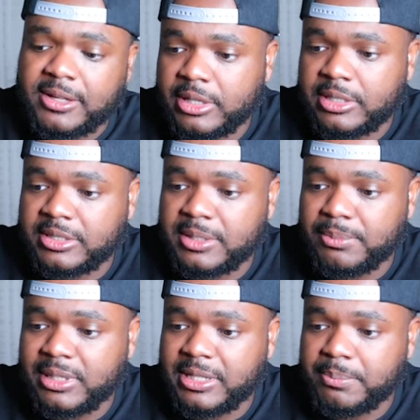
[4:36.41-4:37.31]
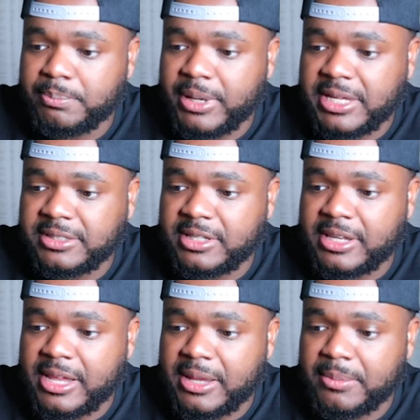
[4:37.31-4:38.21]
And then simply paste the
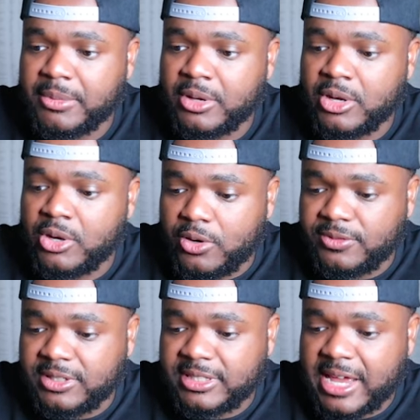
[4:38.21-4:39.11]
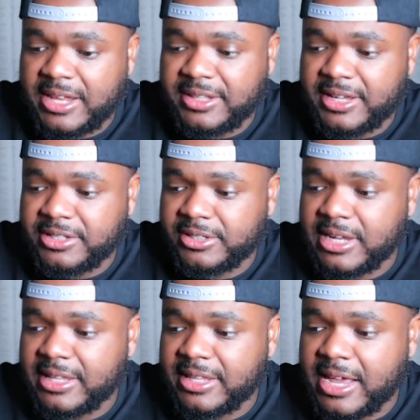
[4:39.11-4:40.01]
name of the site in there just
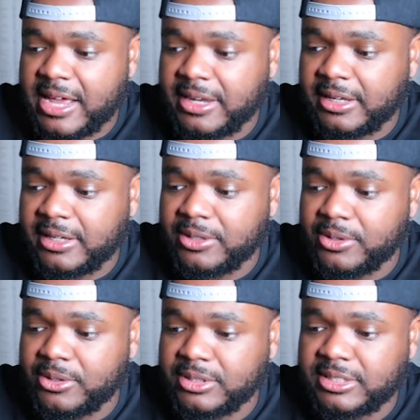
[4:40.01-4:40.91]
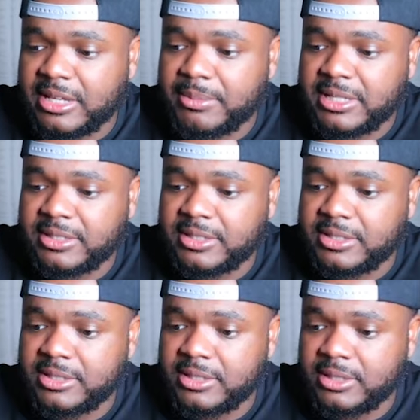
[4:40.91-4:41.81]
like that and then click on send message.